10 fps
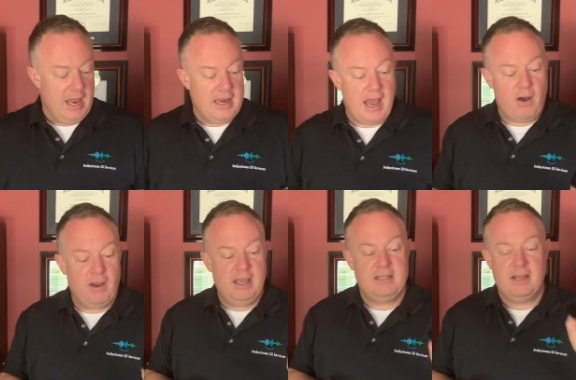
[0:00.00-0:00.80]
Now,
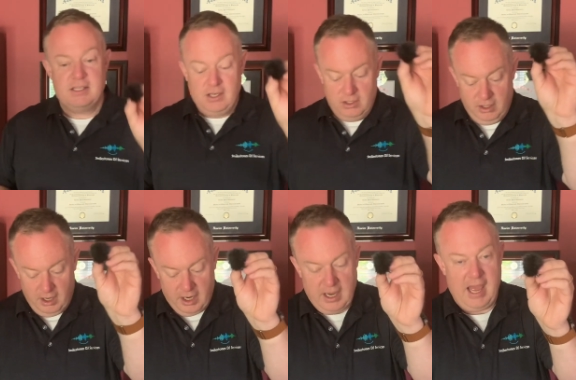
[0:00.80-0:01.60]
it doesn't
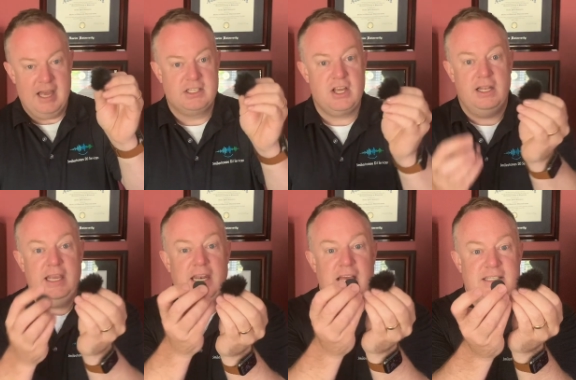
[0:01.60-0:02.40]
look as
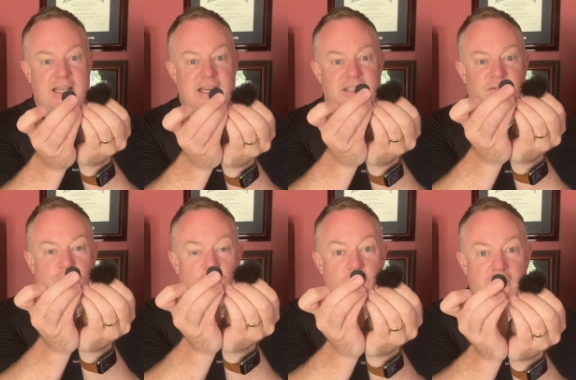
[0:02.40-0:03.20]
clean as this, of
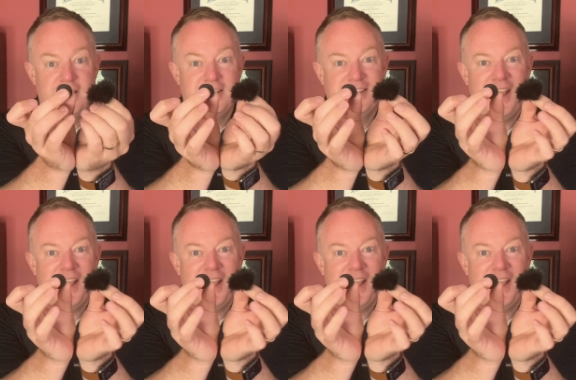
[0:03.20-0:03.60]
course,